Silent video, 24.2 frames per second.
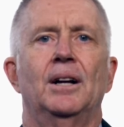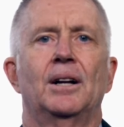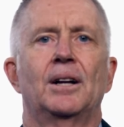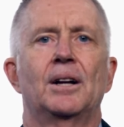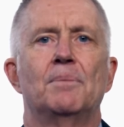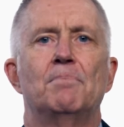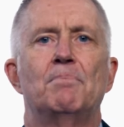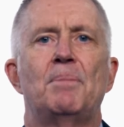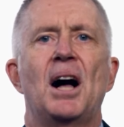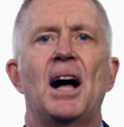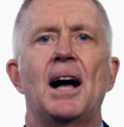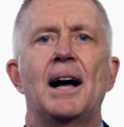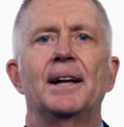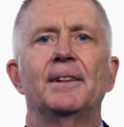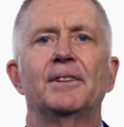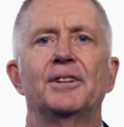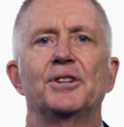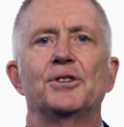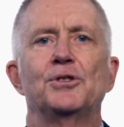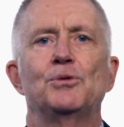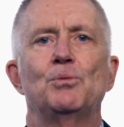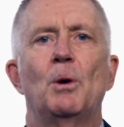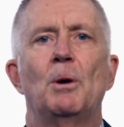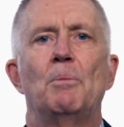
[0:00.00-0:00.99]

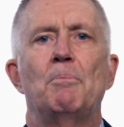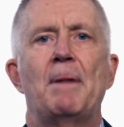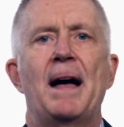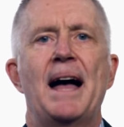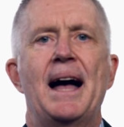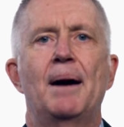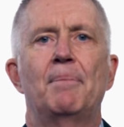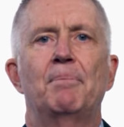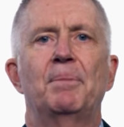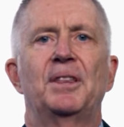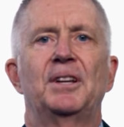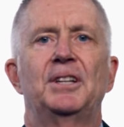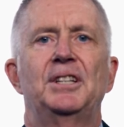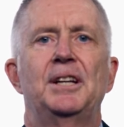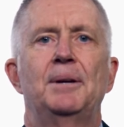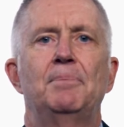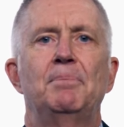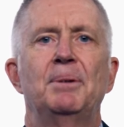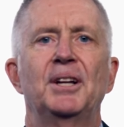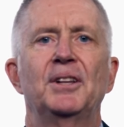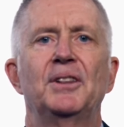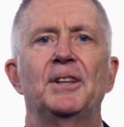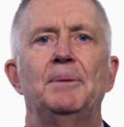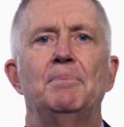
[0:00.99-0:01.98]
Compilers will map the
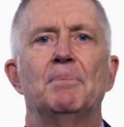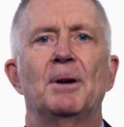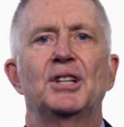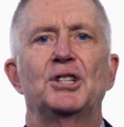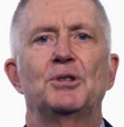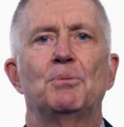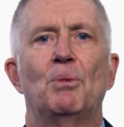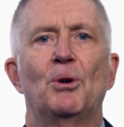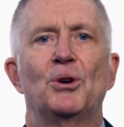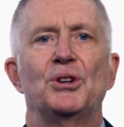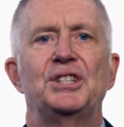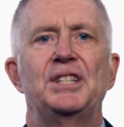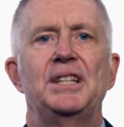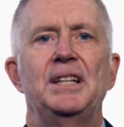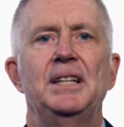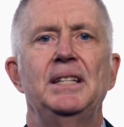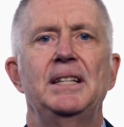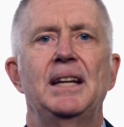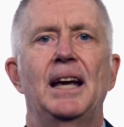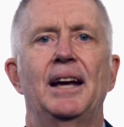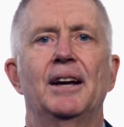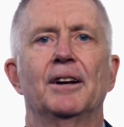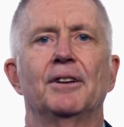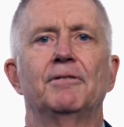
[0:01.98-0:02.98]
typically much more
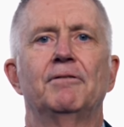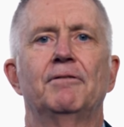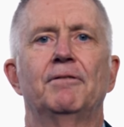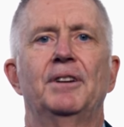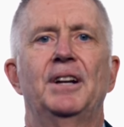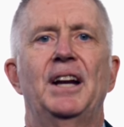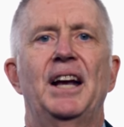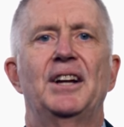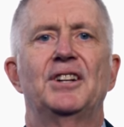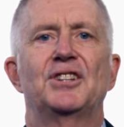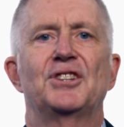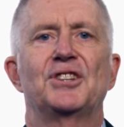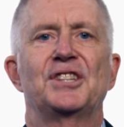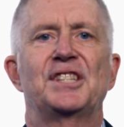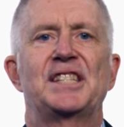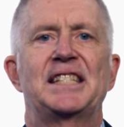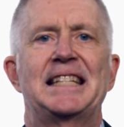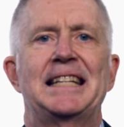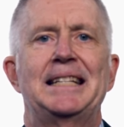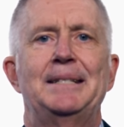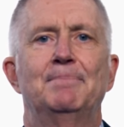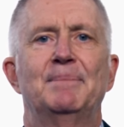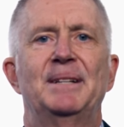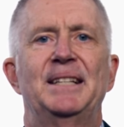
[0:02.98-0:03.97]
detailed financial
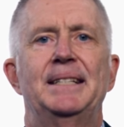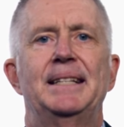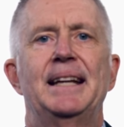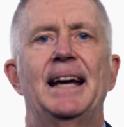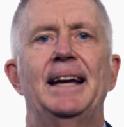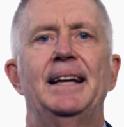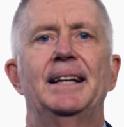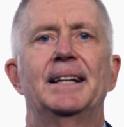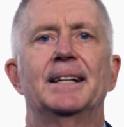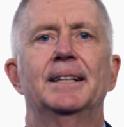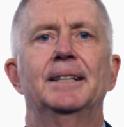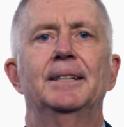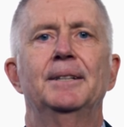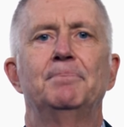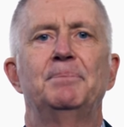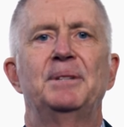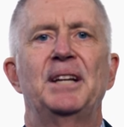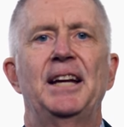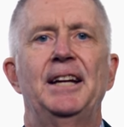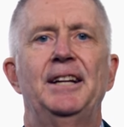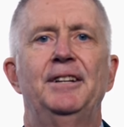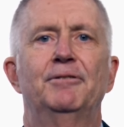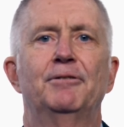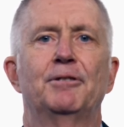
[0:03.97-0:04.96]
statement data
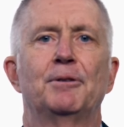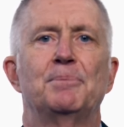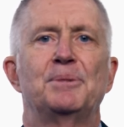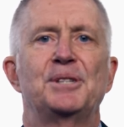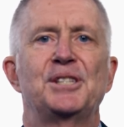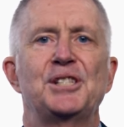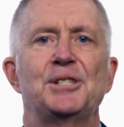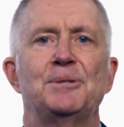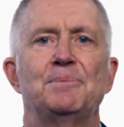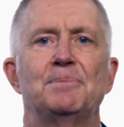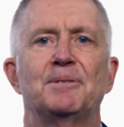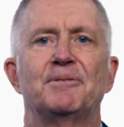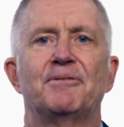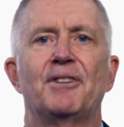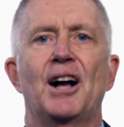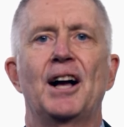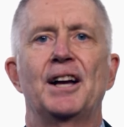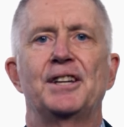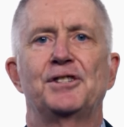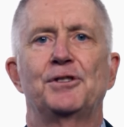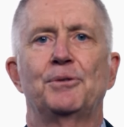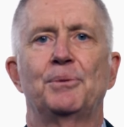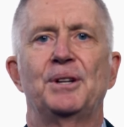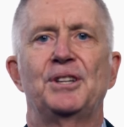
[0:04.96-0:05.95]
obtained from
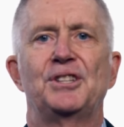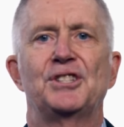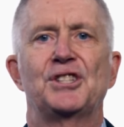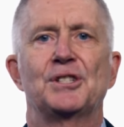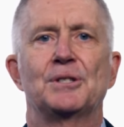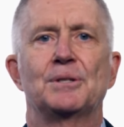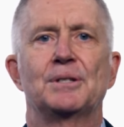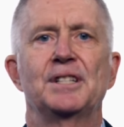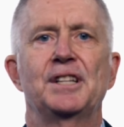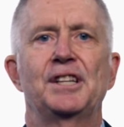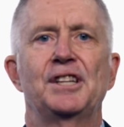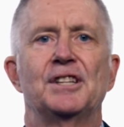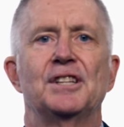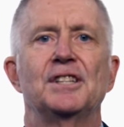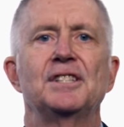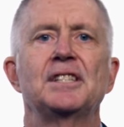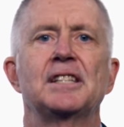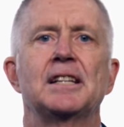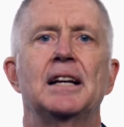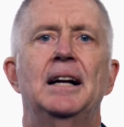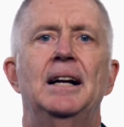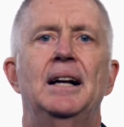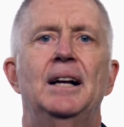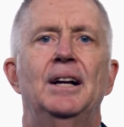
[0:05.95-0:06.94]
supervisory
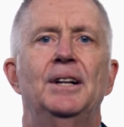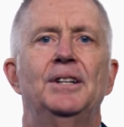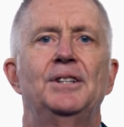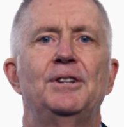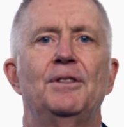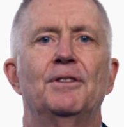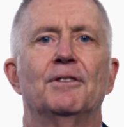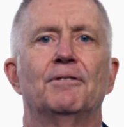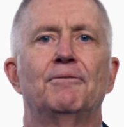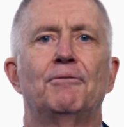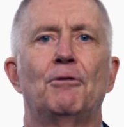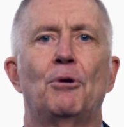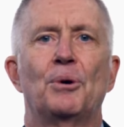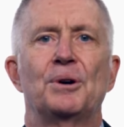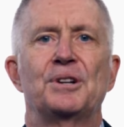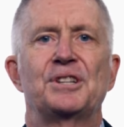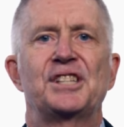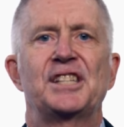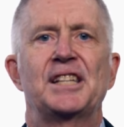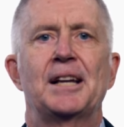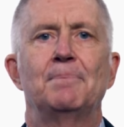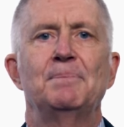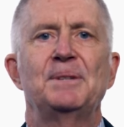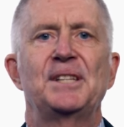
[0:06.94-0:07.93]
sources to the four
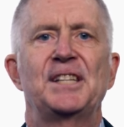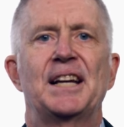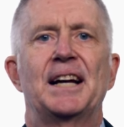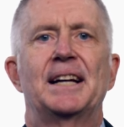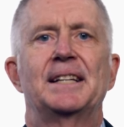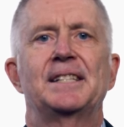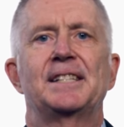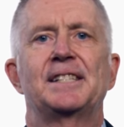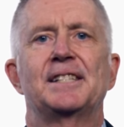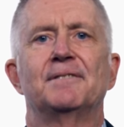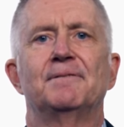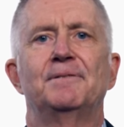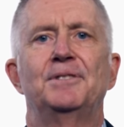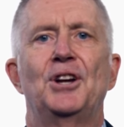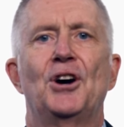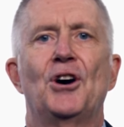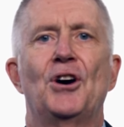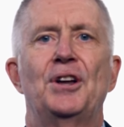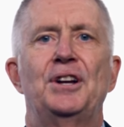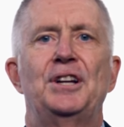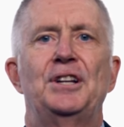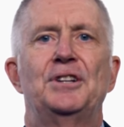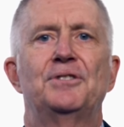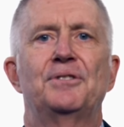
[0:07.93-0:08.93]
subsets of
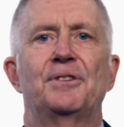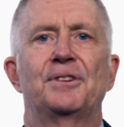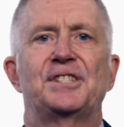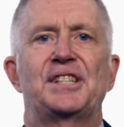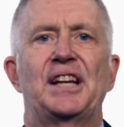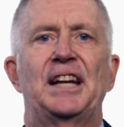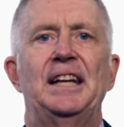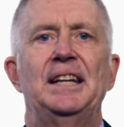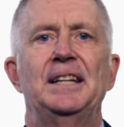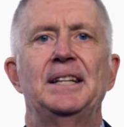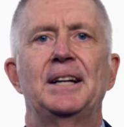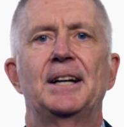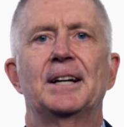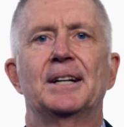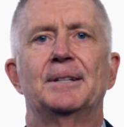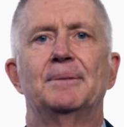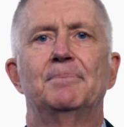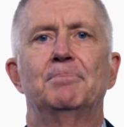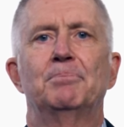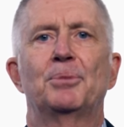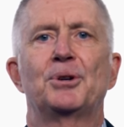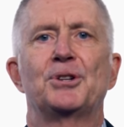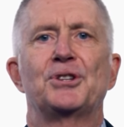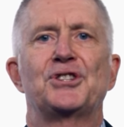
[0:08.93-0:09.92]
non-interest
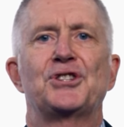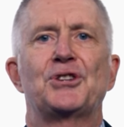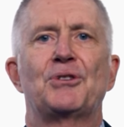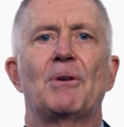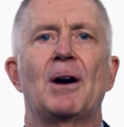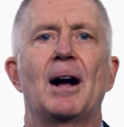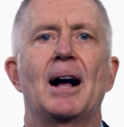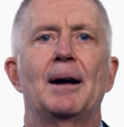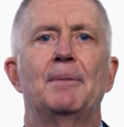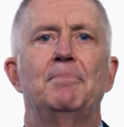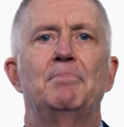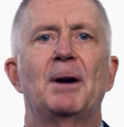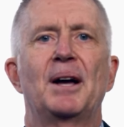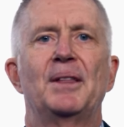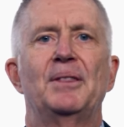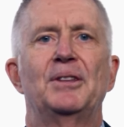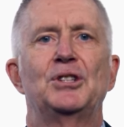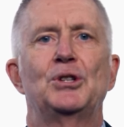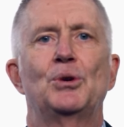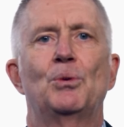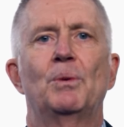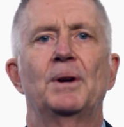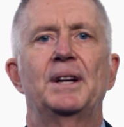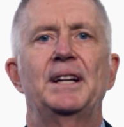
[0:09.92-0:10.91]
income prescribed by the
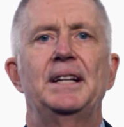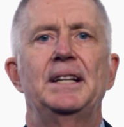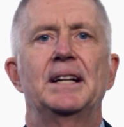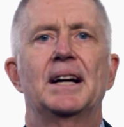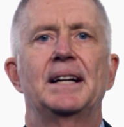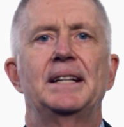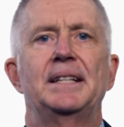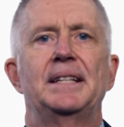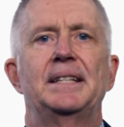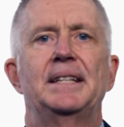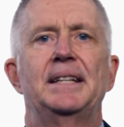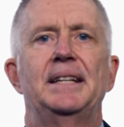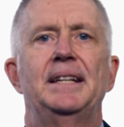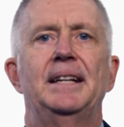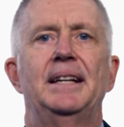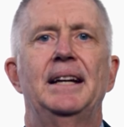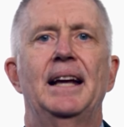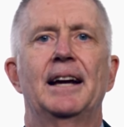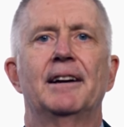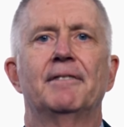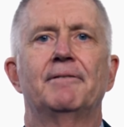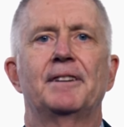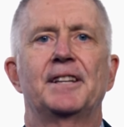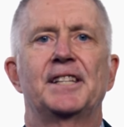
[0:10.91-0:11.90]
2019
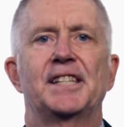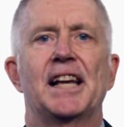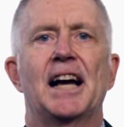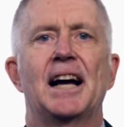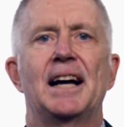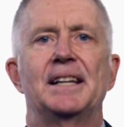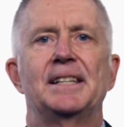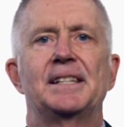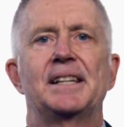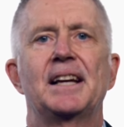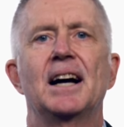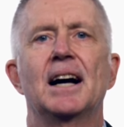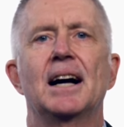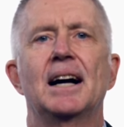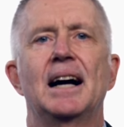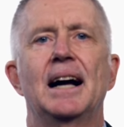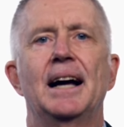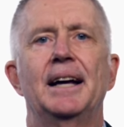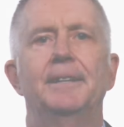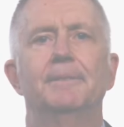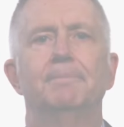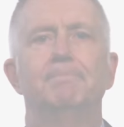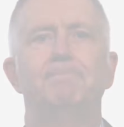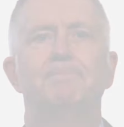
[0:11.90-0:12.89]
FSI's guide.